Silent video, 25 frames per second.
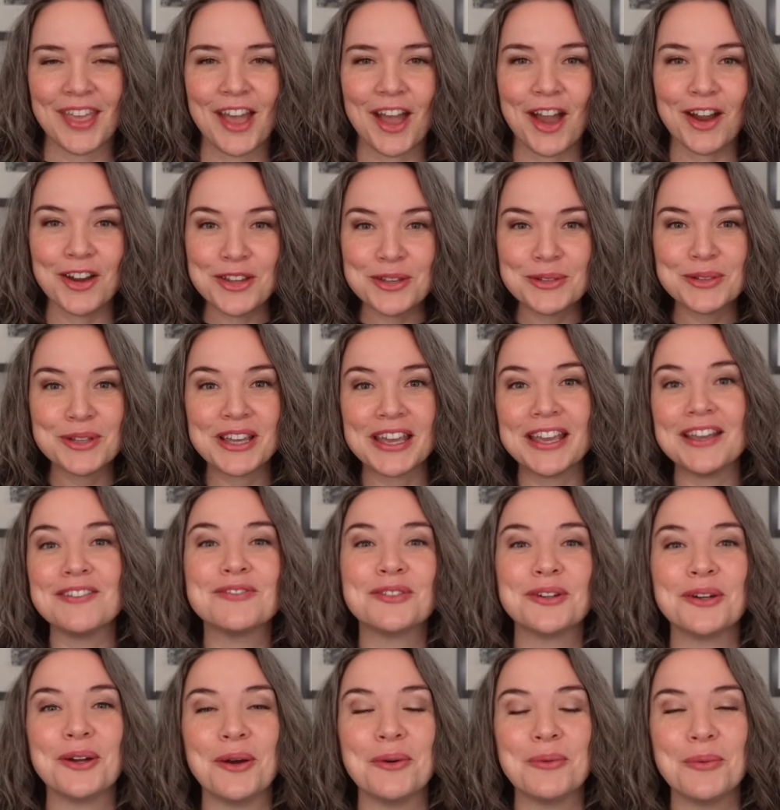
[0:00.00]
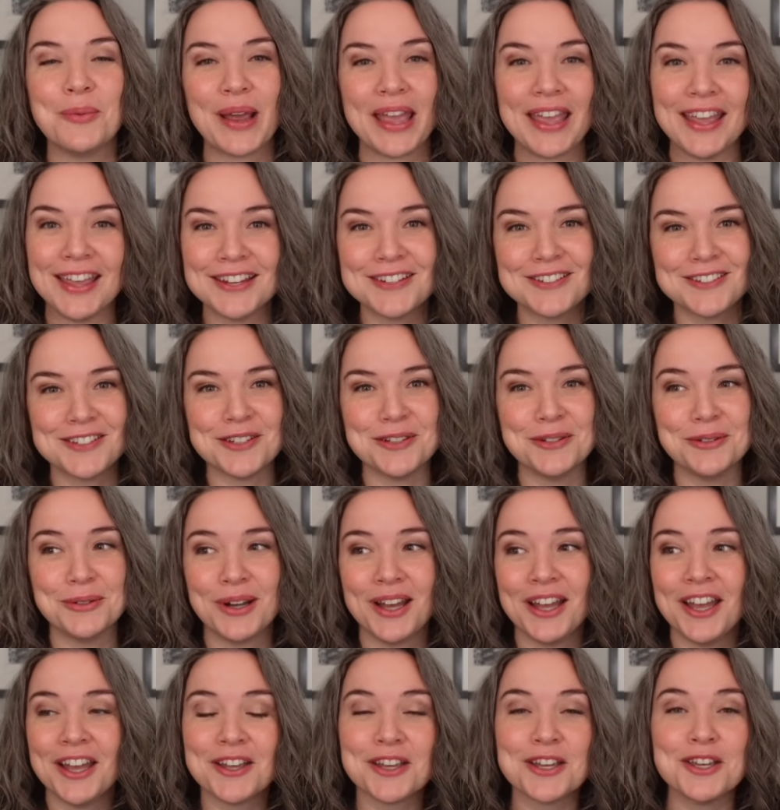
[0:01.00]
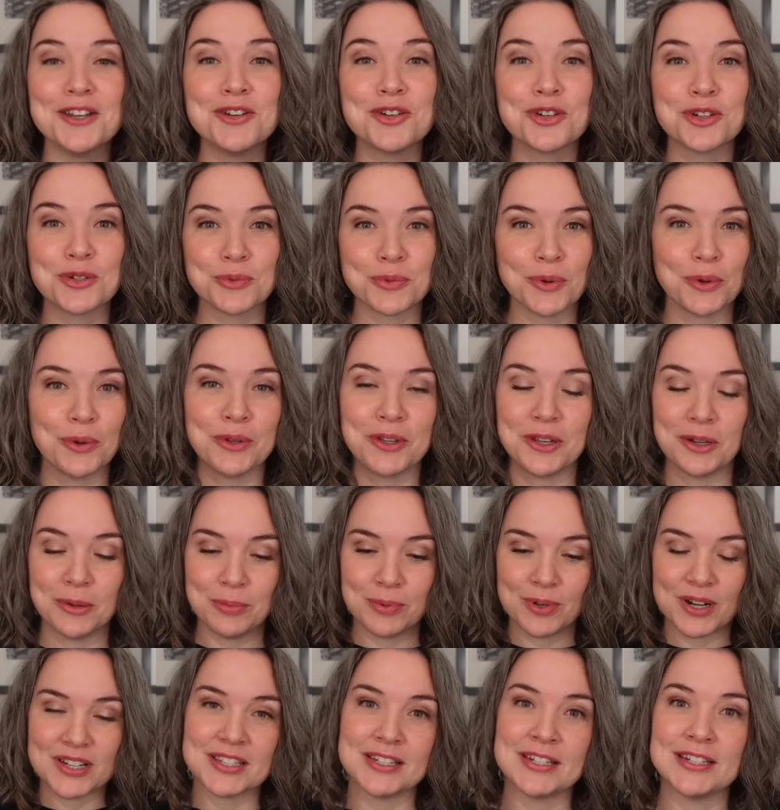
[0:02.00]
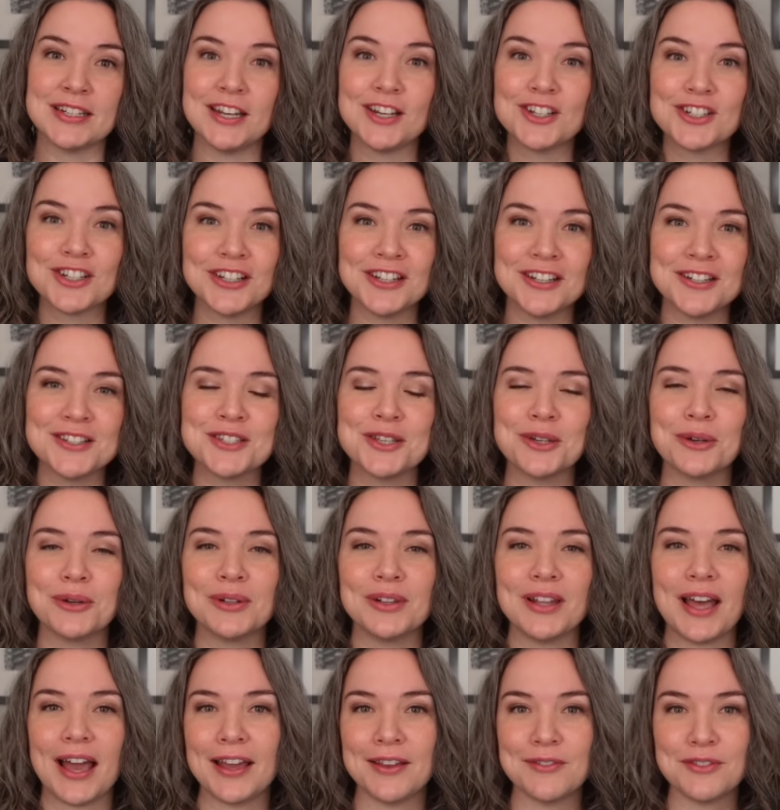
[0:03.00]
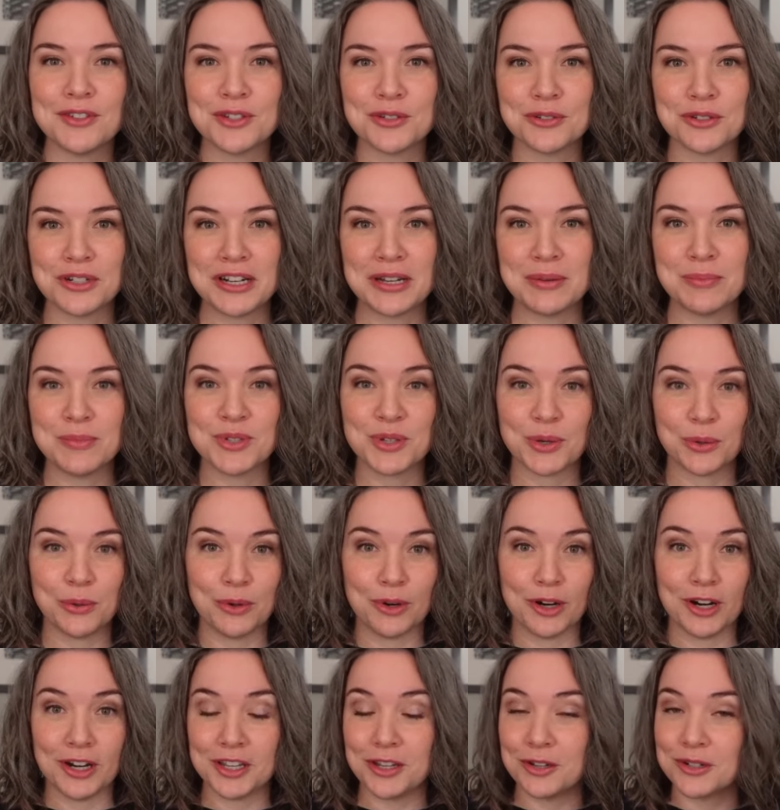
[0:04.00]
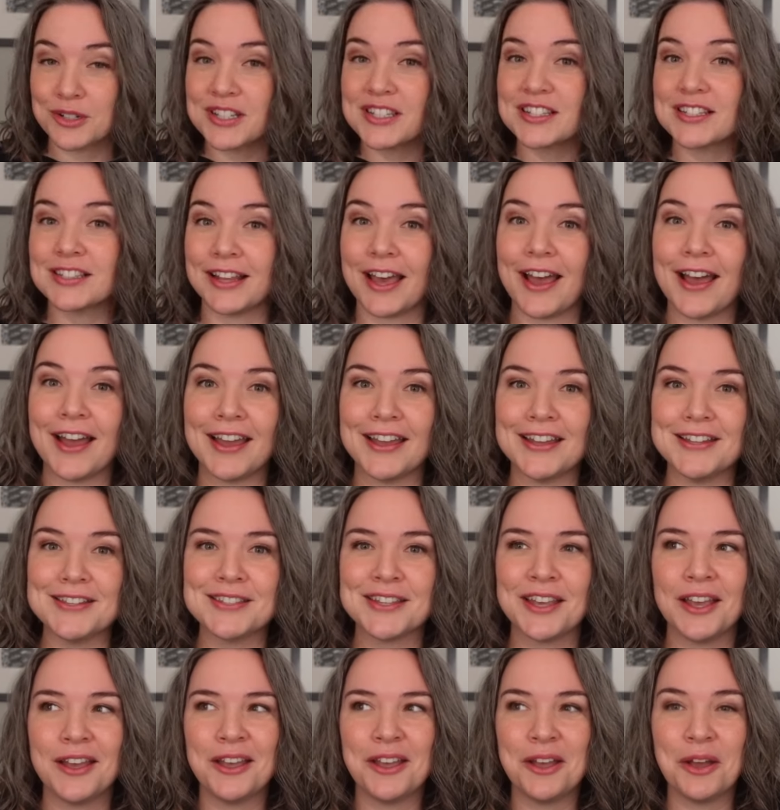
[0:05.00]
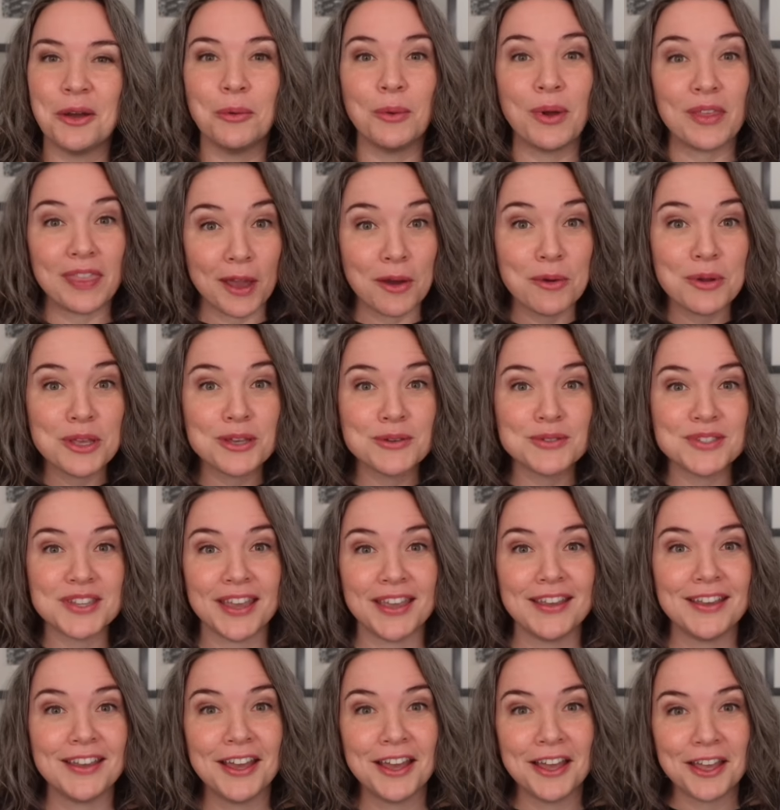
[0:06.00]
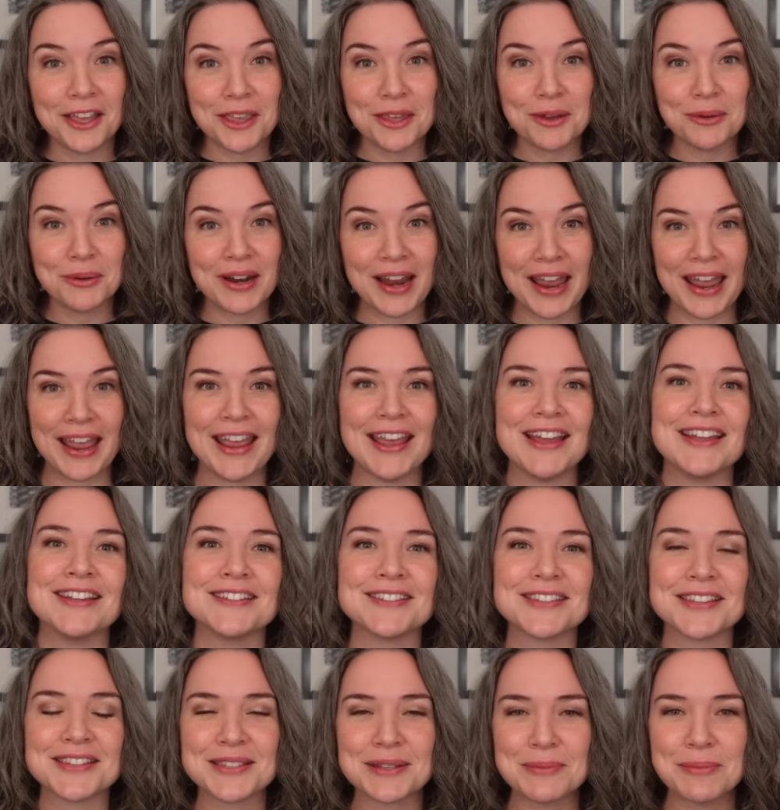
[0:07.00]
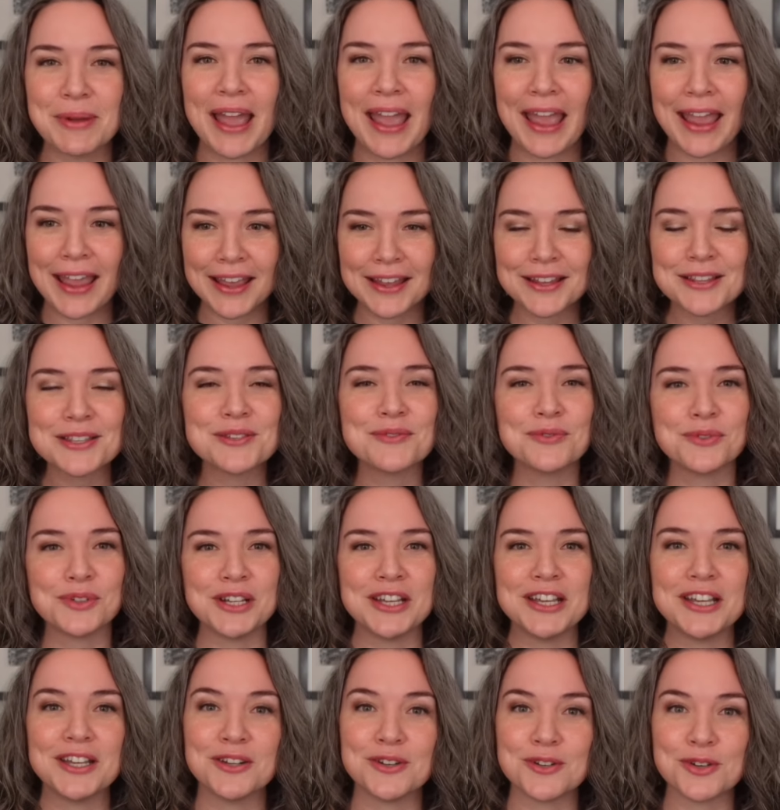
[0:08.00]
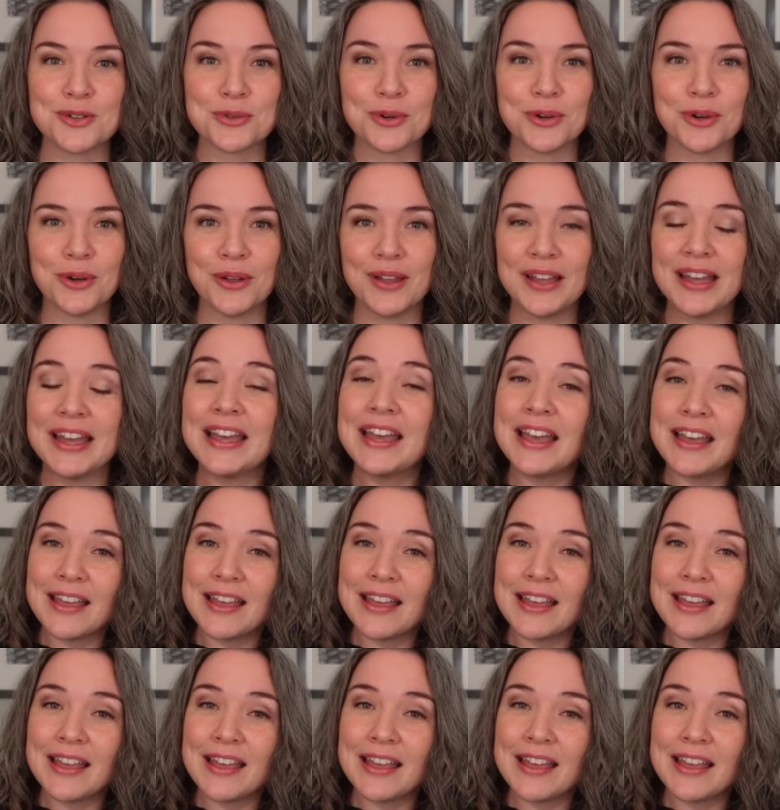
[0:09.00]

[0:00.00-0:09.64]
Are you looking for a way to control your presentations, your live streams, or your slides without using your hands? Some hands free control.